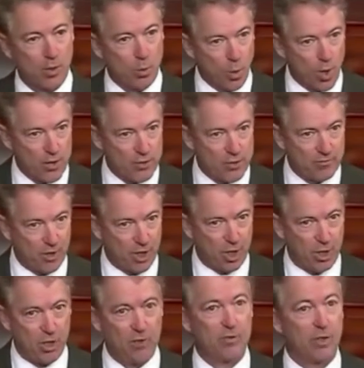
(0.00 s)
was
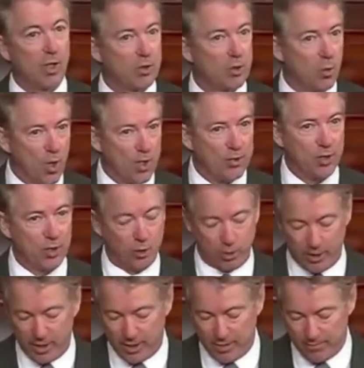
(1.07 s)
involved and to what
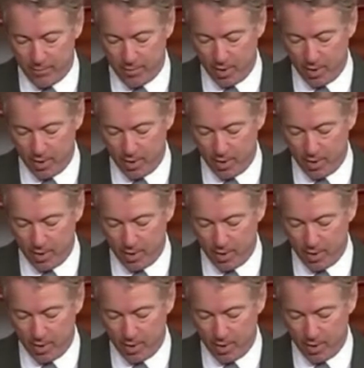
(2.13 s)
degree.